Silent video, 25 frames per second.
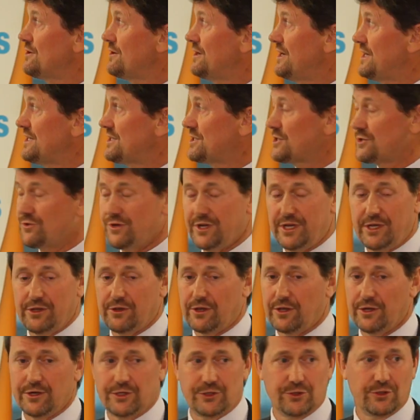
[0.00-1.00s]
necessary, you
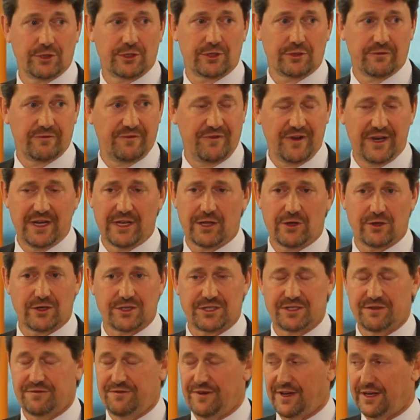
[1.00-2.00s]
can do it fairly
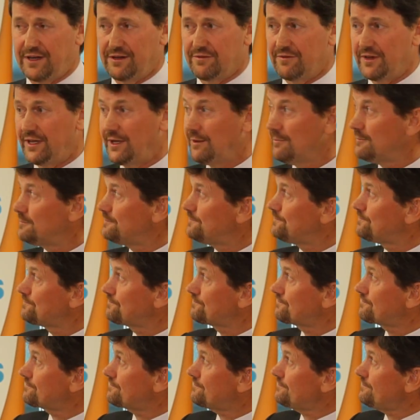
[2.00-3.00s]
cost effectively.
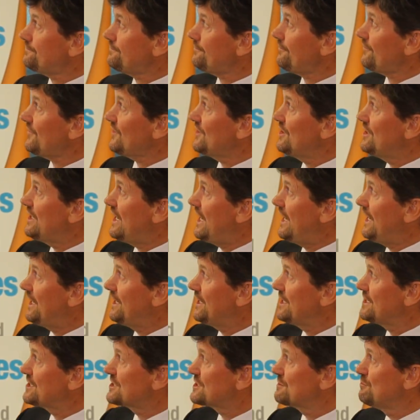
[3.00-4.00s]
And
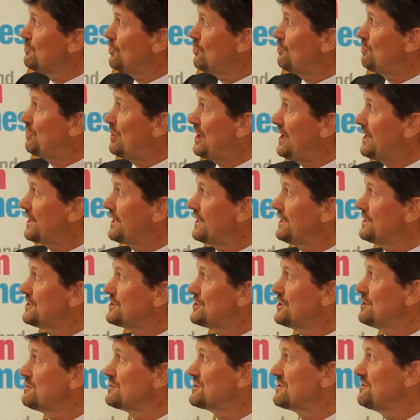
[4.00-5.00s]
a small plug in
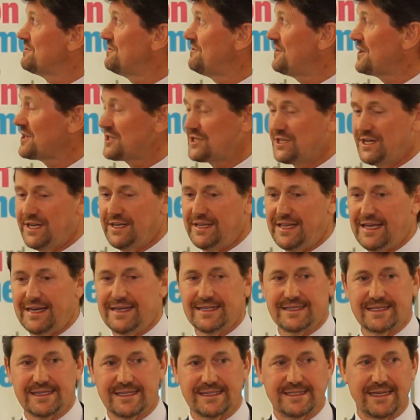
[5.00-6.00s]
terms of functionality, that
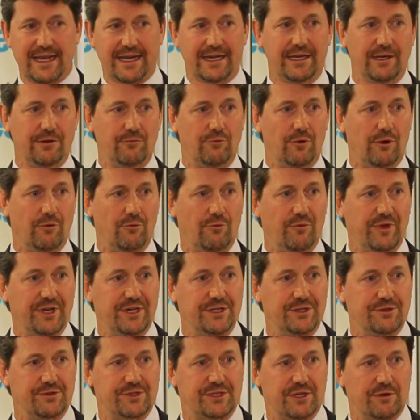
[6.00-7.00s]
is exactly what we
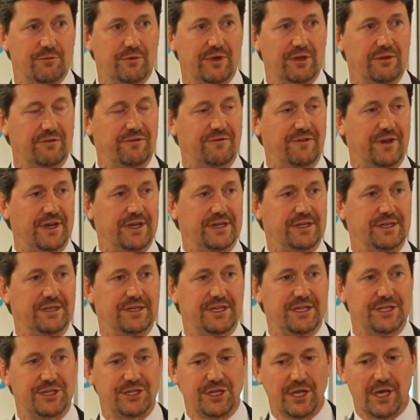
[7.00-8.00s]
do. So we'll find a
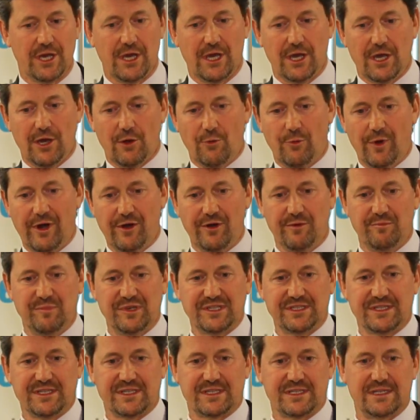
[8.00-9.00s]
niche where a
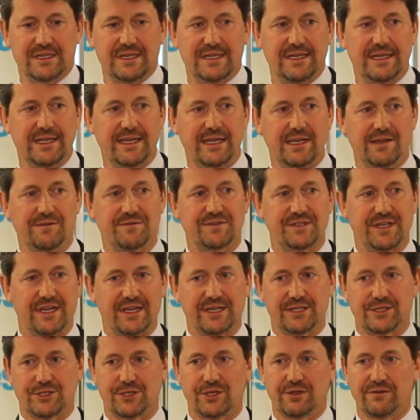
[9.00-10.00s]
business leaves a
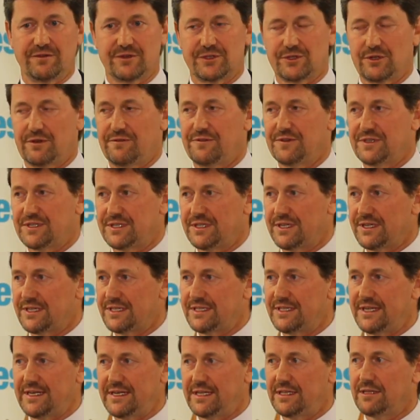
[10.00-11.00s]
service office and are
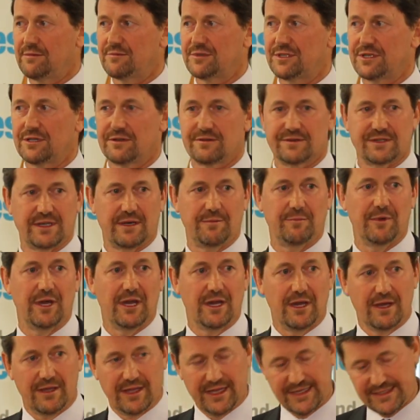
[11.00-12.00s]
setting themselves up.
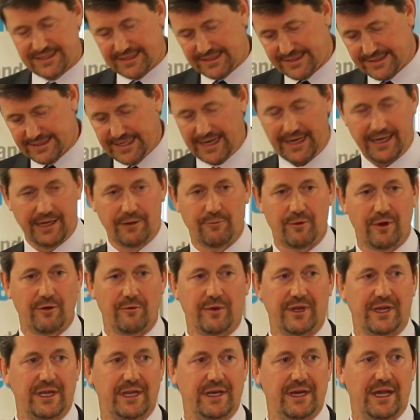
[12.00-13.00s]
That's exactly where
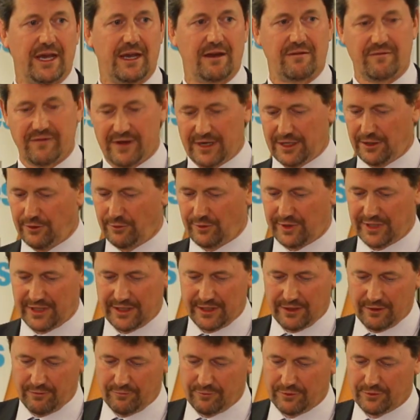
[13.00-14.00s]
we can add value. We can
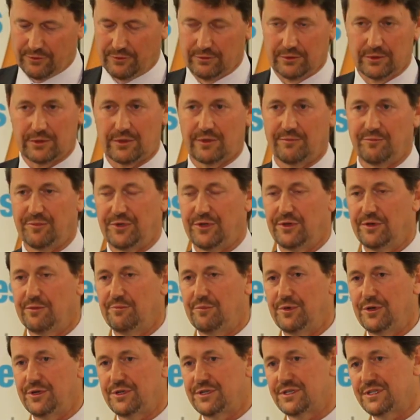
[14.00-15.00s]
help with all the computer
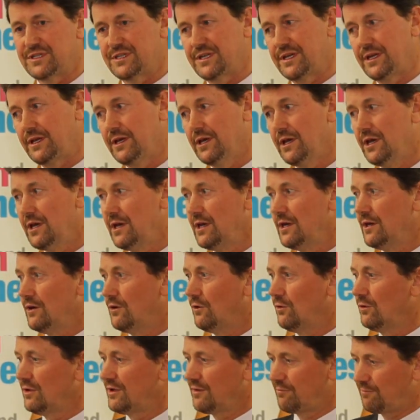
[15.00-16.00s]
purchasing,
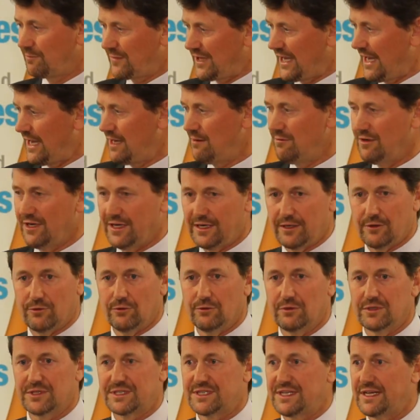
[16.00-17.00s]
all the cabling,
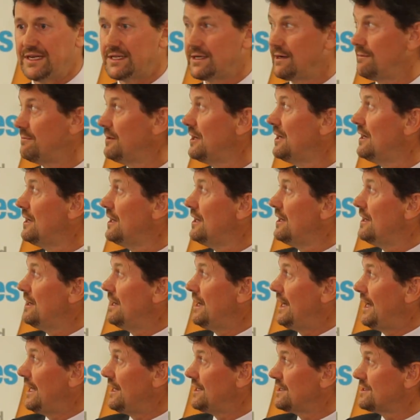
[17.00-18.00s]
all the setup,
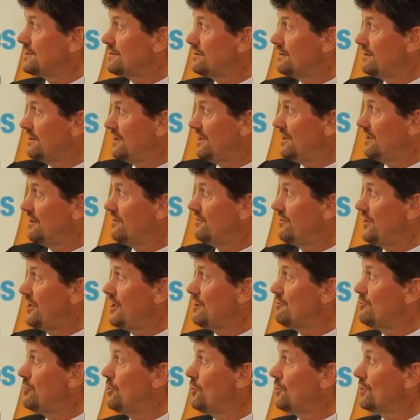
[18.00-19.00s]
and very
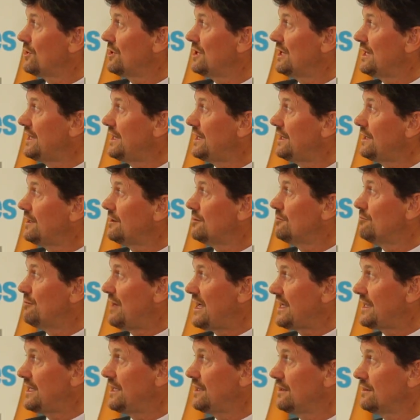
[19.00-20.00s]
importantly,
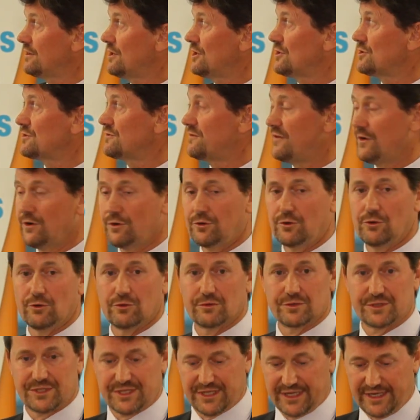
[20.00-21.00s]
making those phone
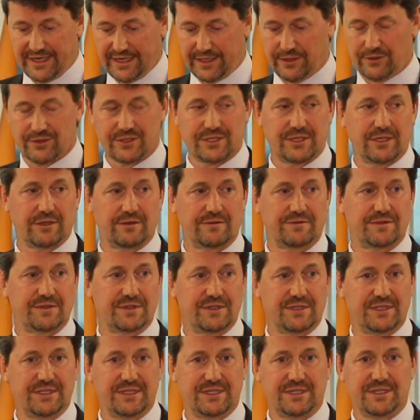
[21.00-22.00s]
calls to get yourselves
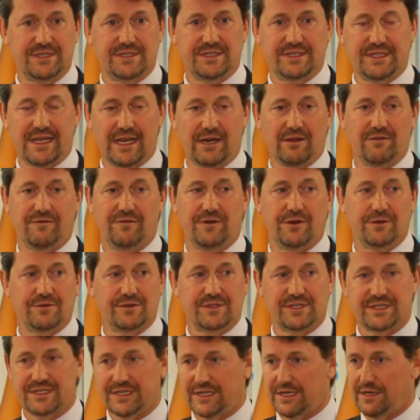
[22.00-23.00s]

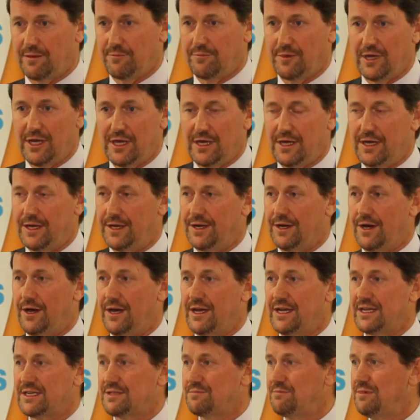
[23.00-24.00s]
telephones set up, an
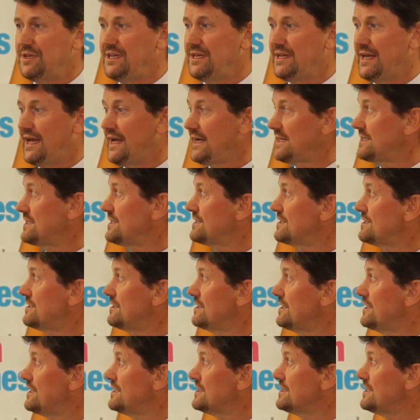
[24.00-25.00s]
ISP, access to
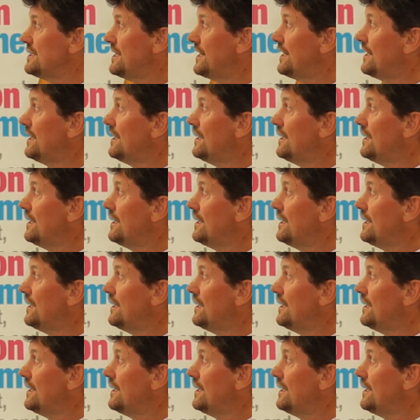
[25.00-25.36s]
the internet.